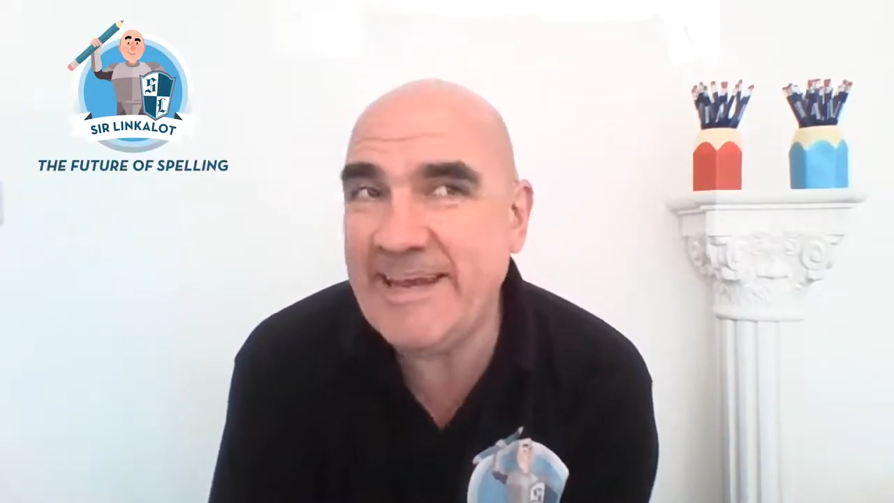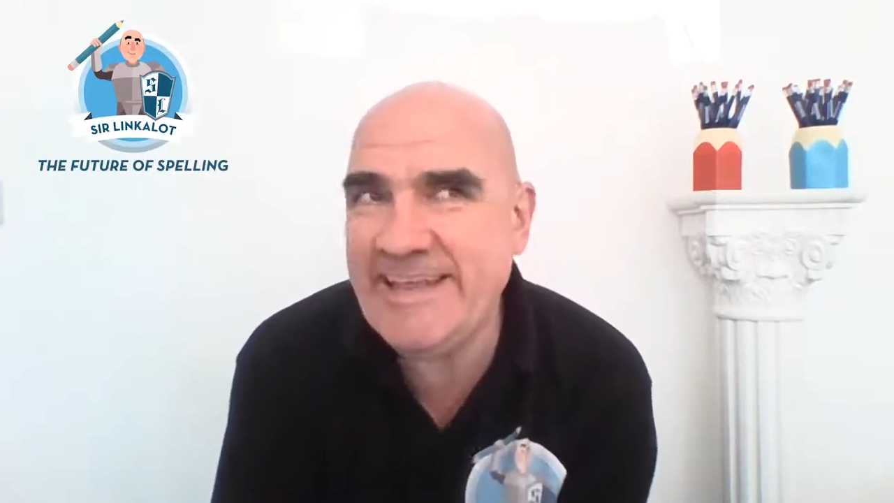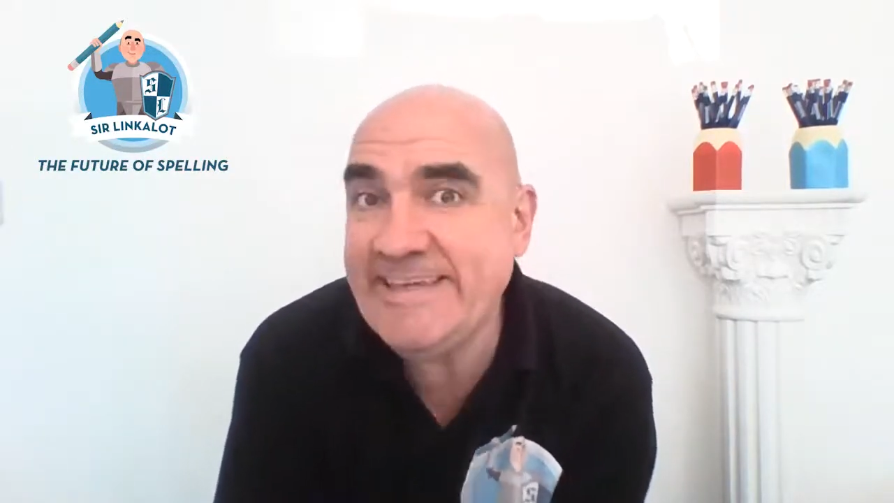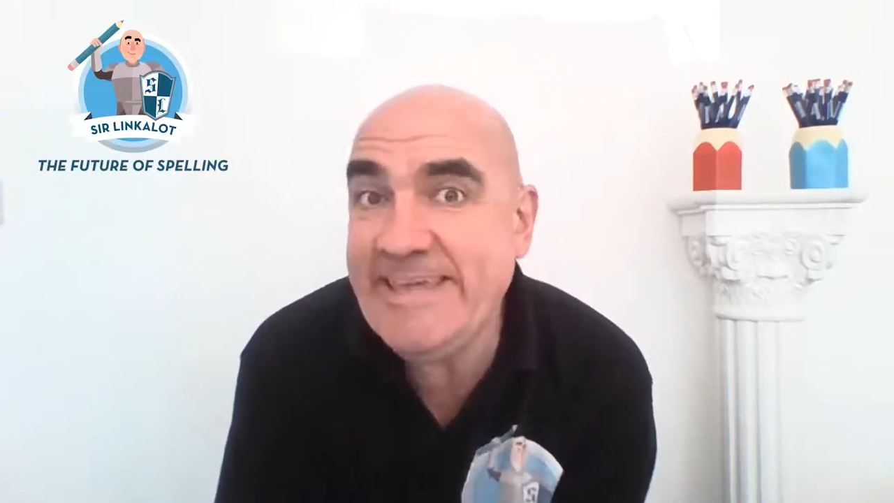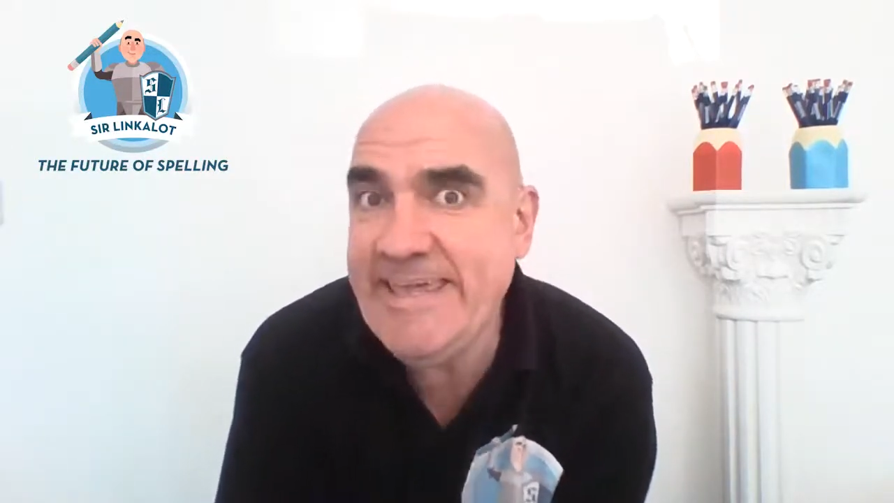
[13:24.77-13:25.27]

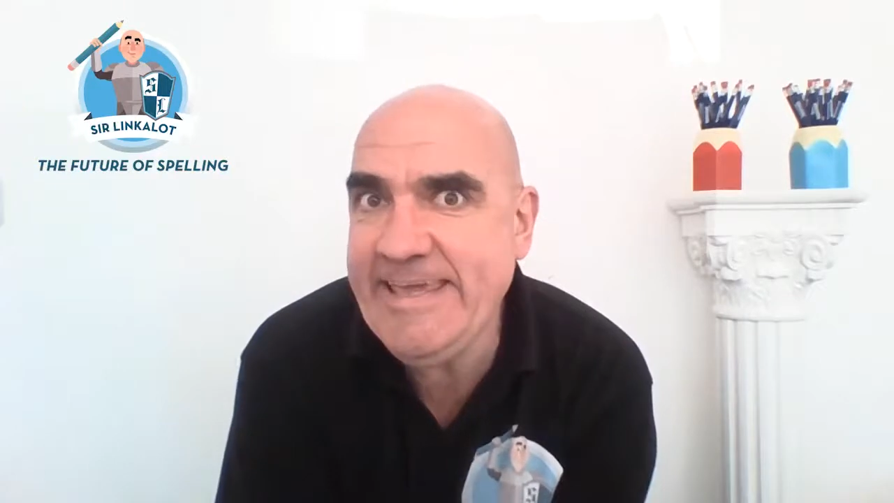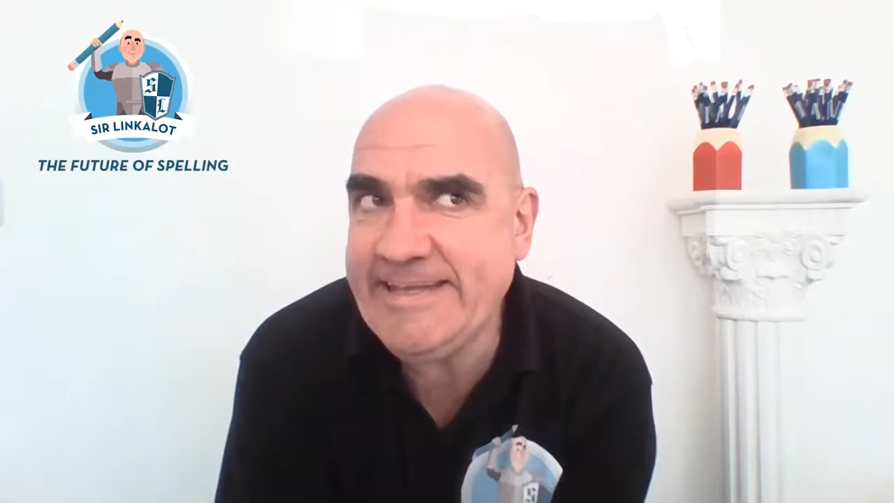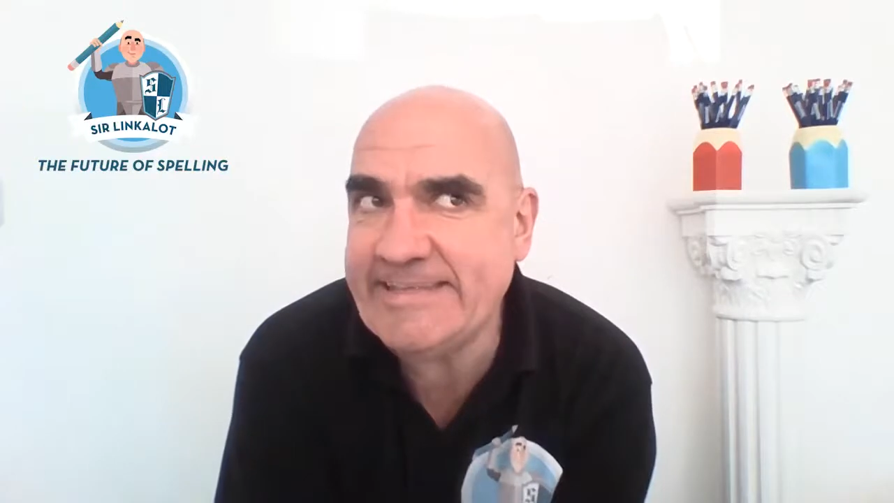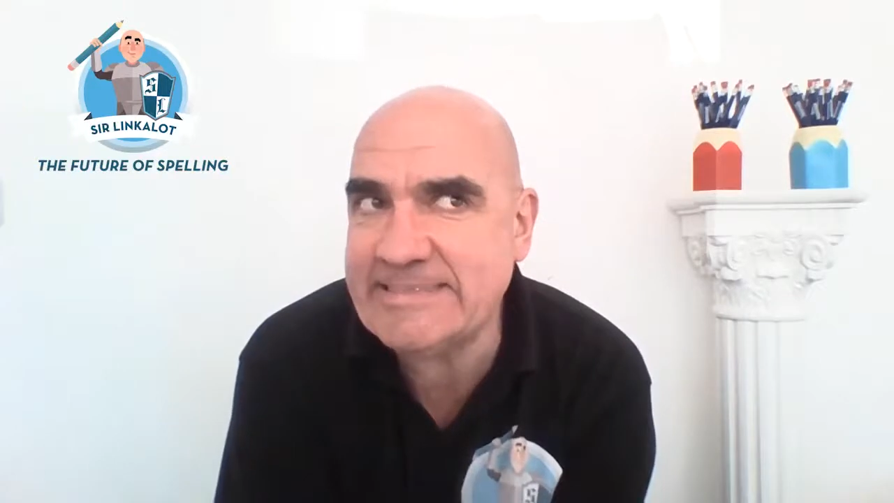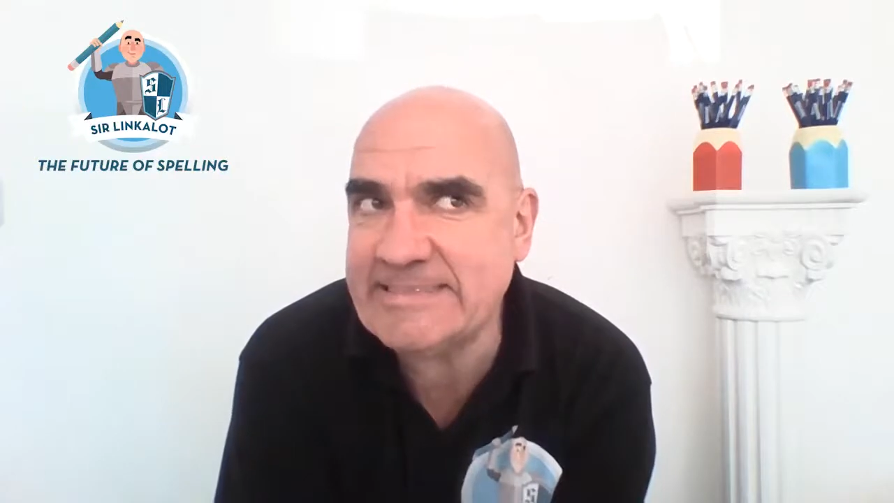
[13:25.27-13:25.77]

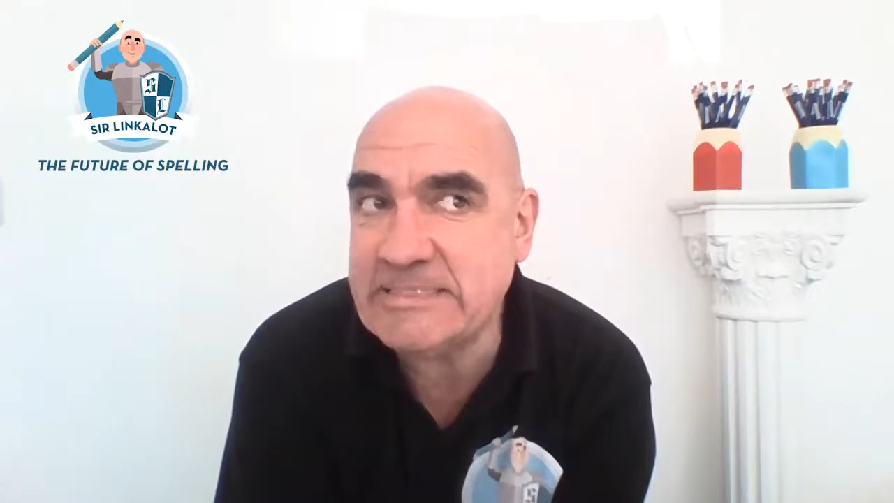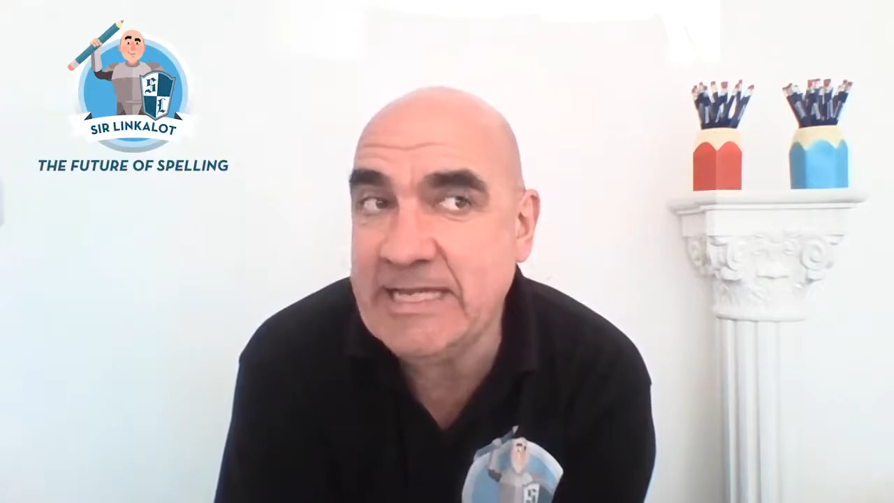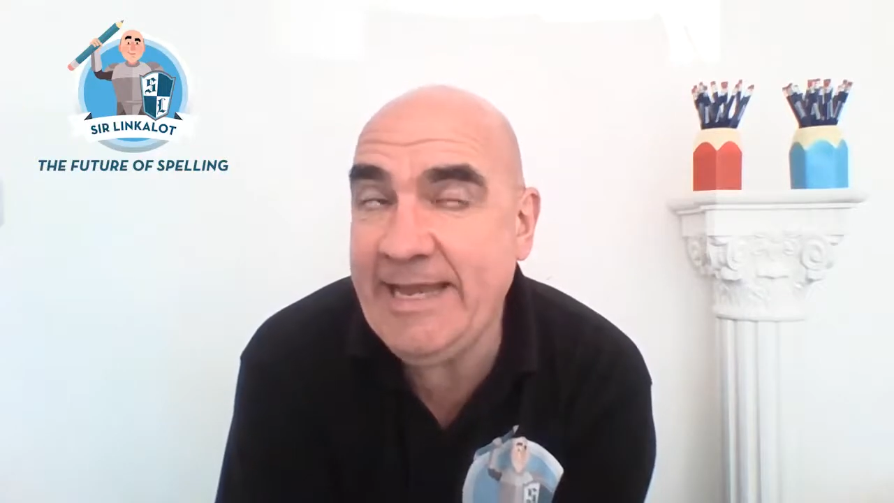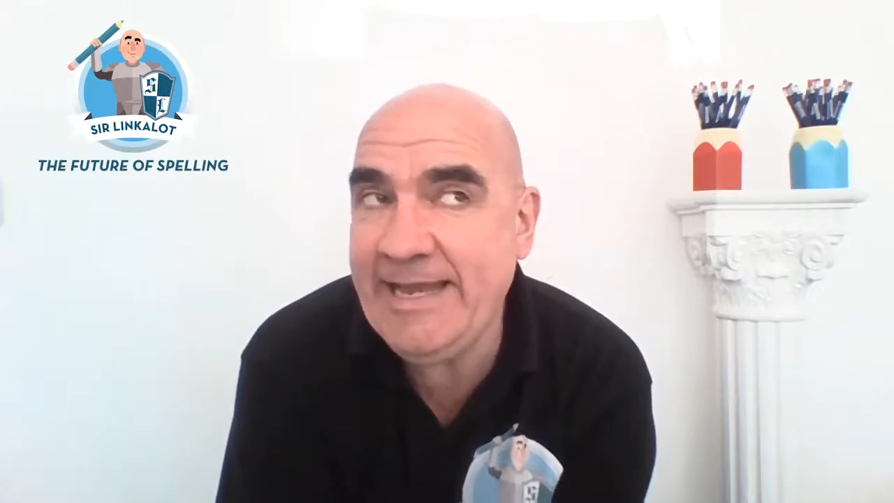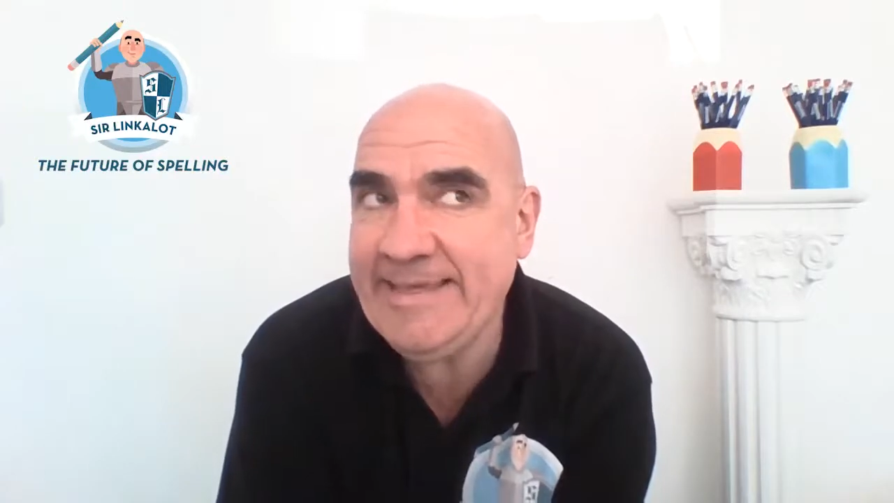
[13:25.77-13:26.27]
linking.
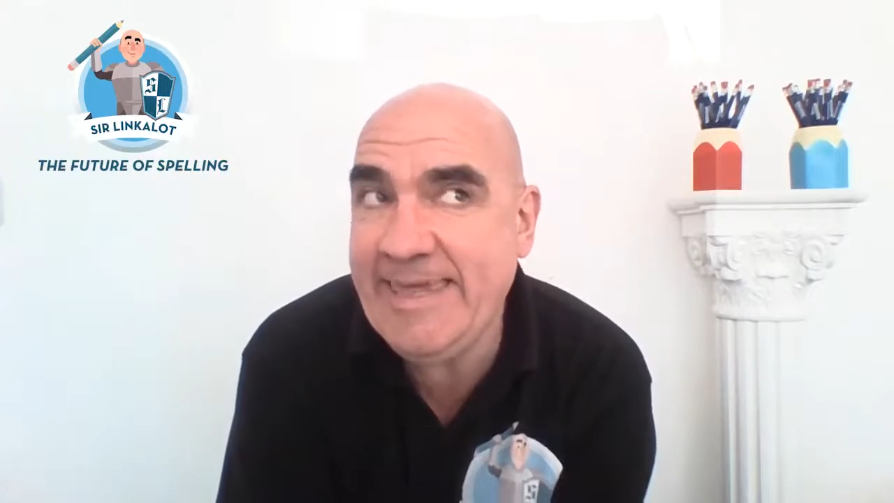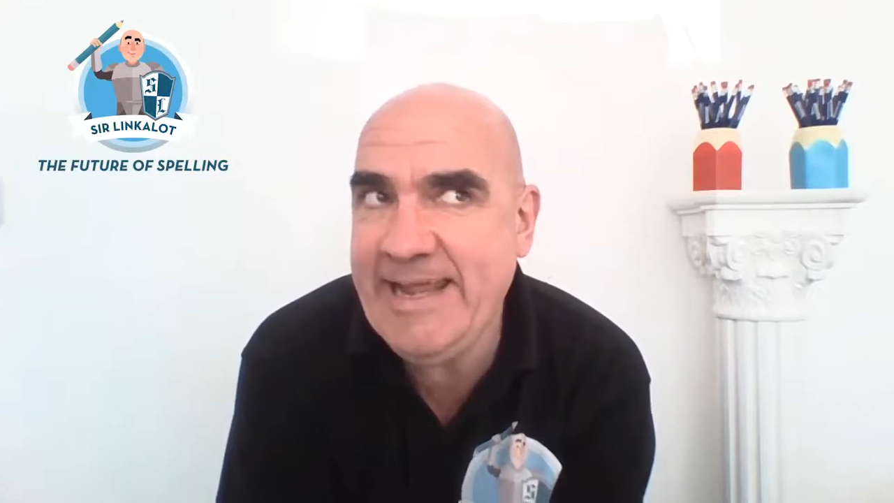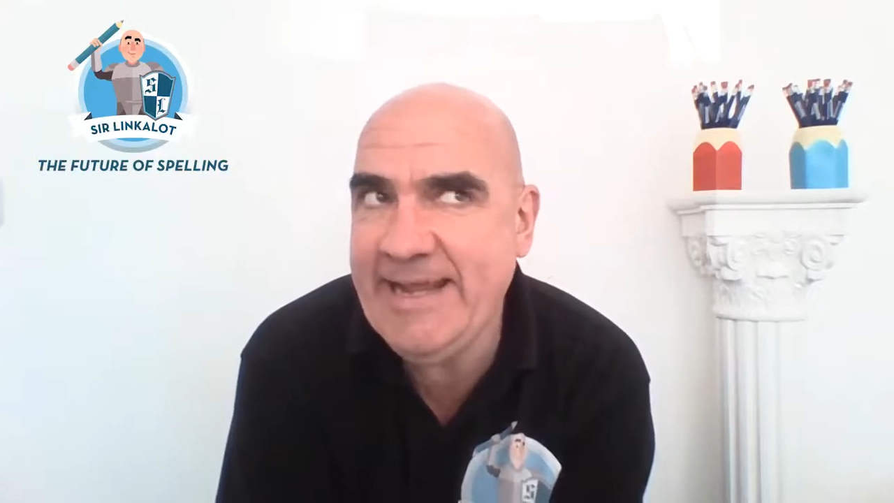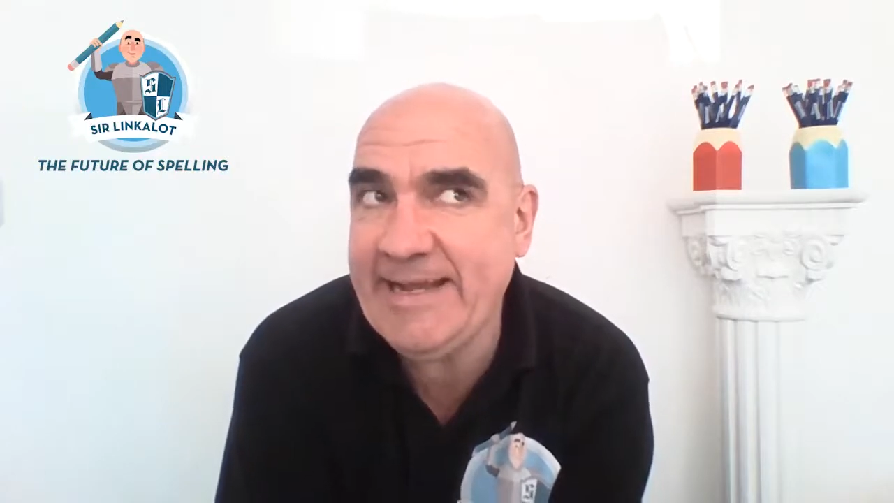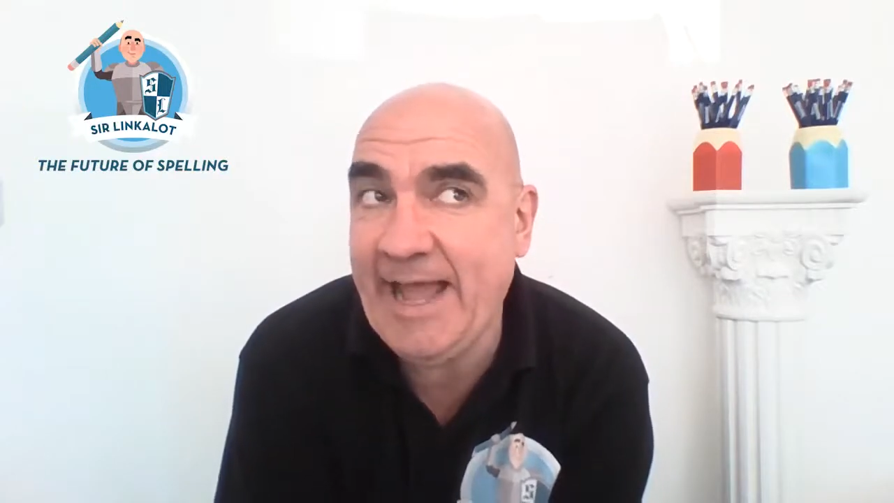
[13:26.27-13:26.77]

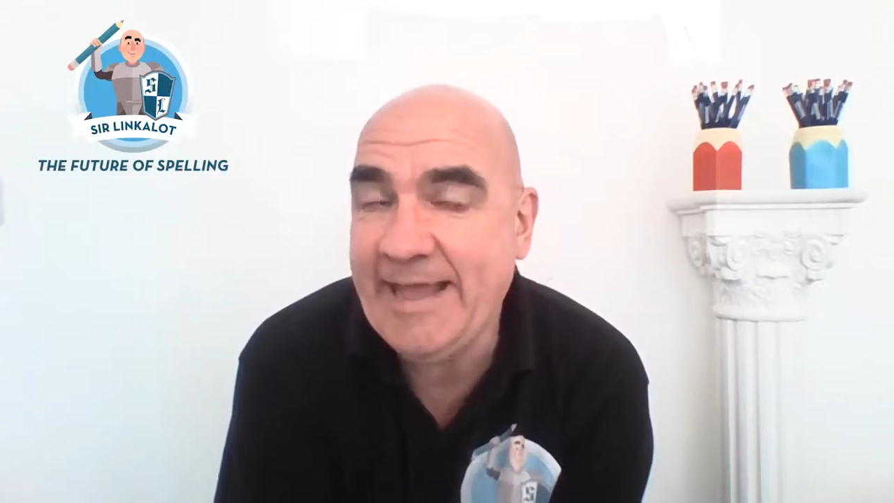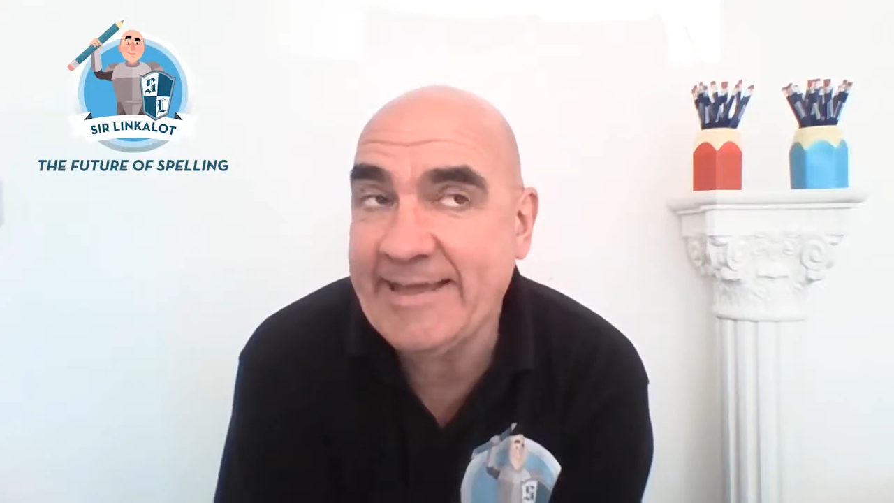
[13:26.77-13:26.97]
Linking.